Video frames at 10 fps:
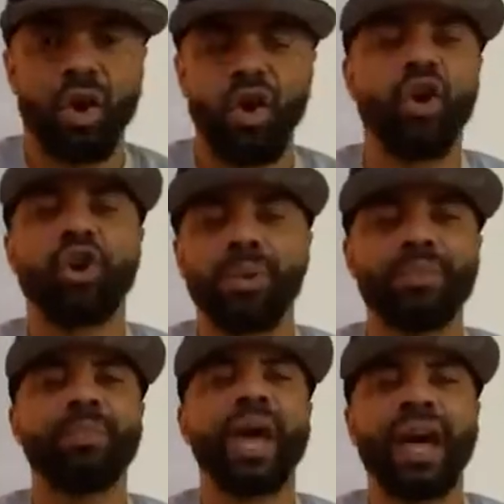
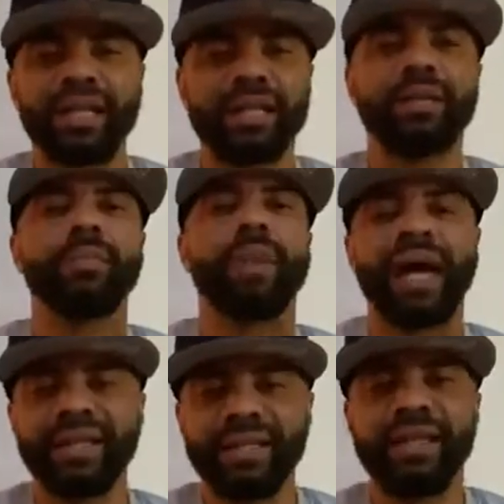automatically
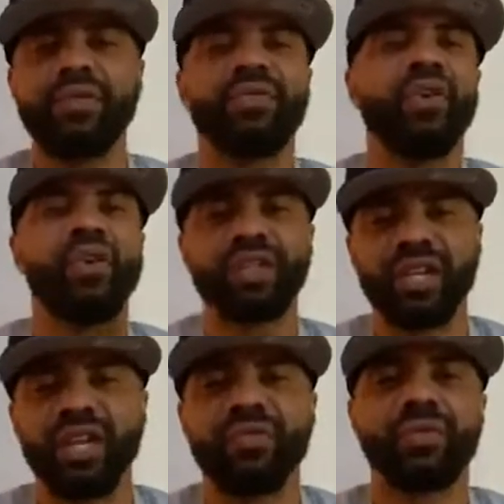by default
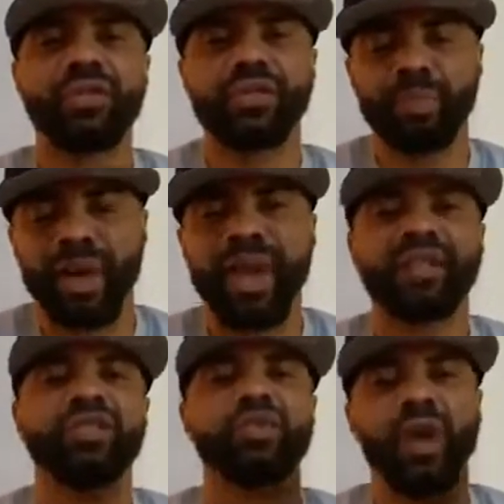give
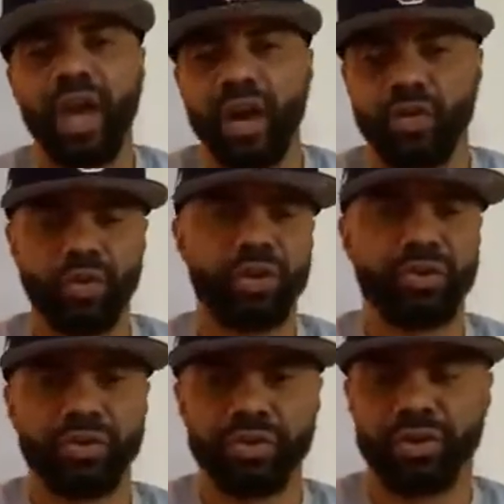respect to
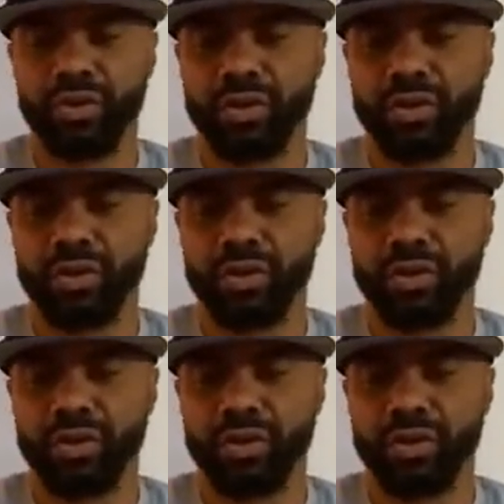elders.